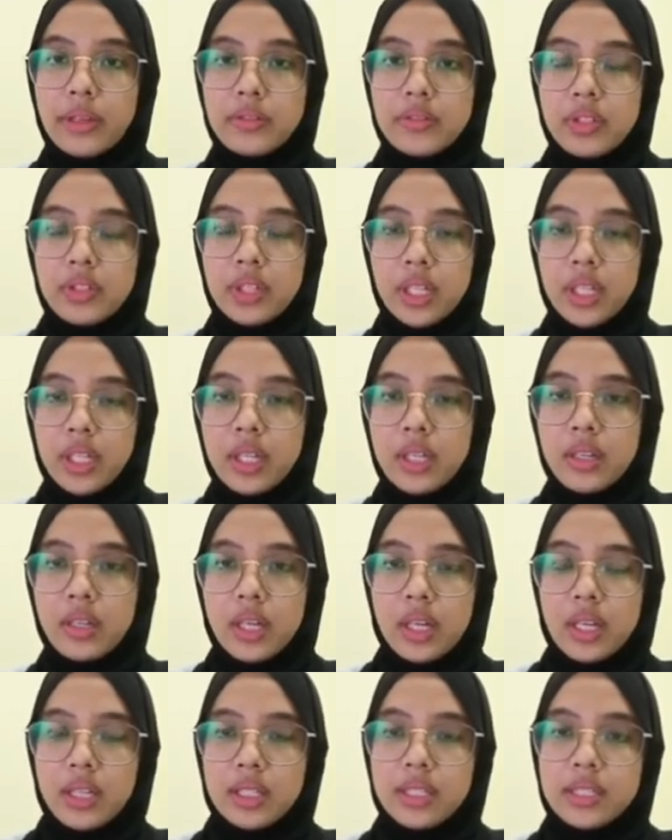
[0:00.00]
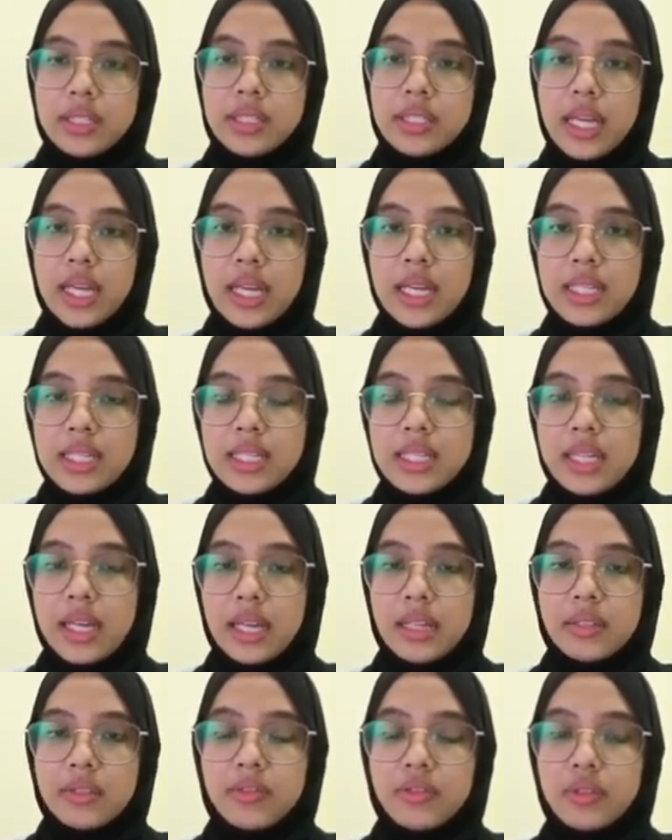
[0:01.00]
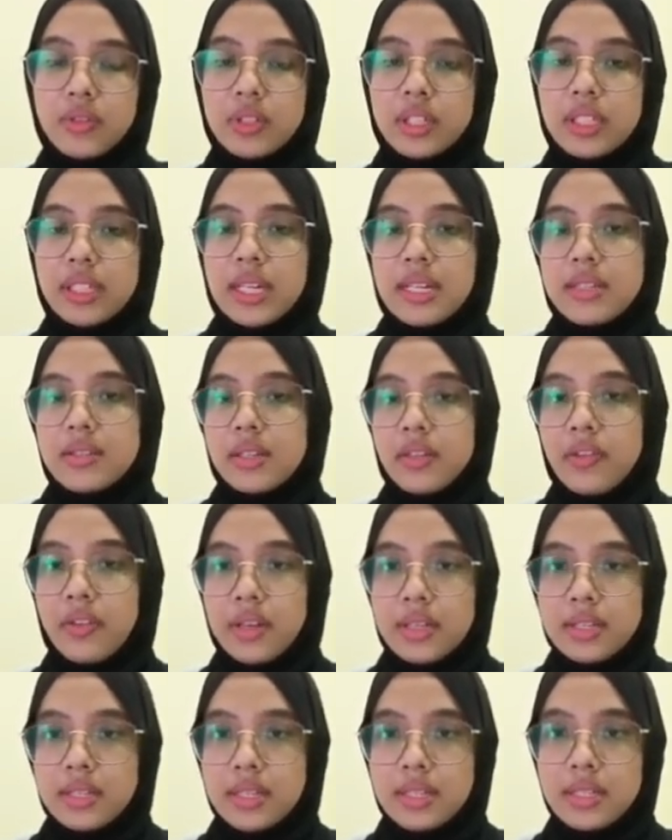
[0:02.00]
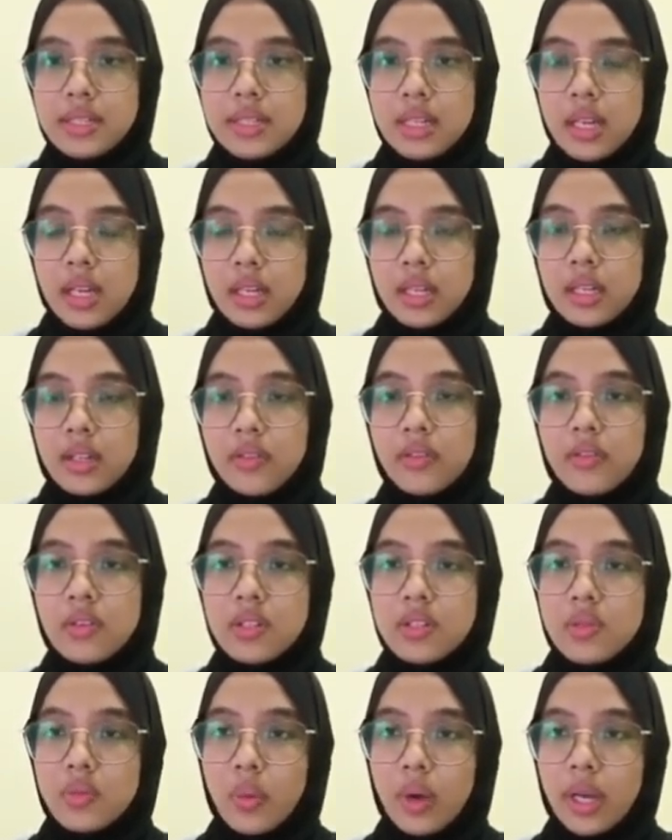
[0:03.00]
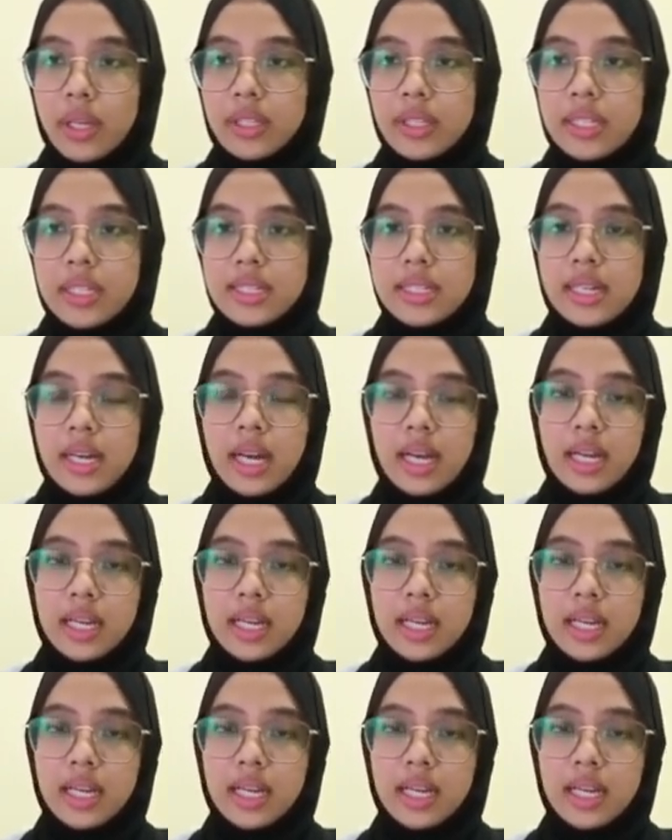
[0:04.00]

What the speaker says: three, the challenge that the food industry faces. The first one is a halal